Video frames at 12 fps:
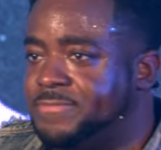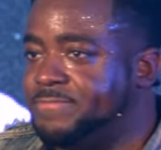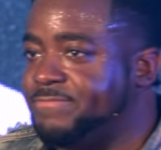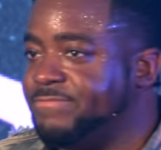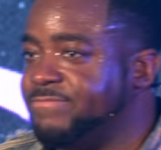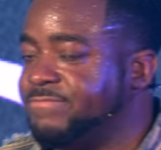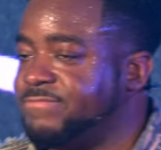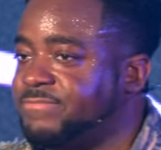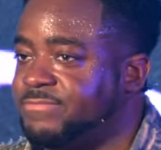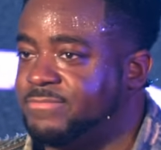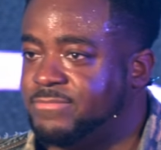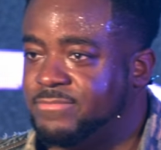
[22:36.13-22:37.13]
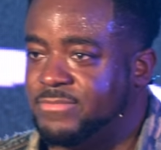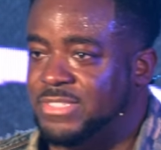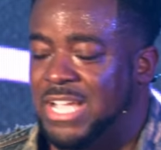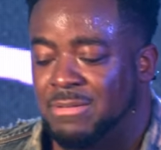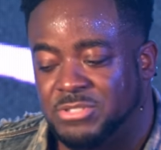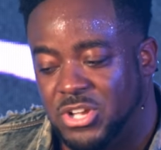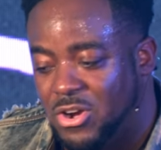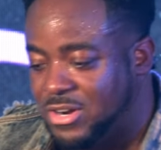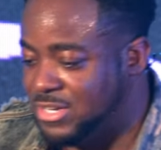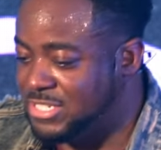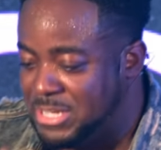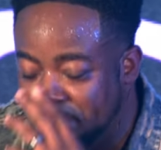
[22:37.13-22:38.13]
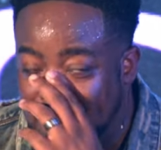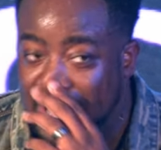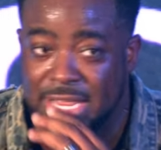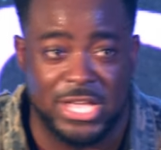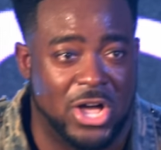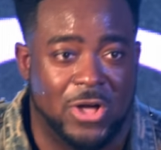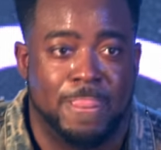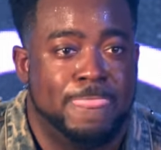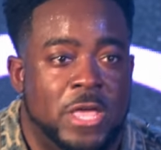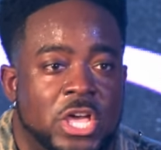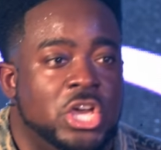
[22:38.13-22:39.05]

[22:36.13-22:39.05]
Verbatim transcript: Amen. I'm talking to somebody, y'all.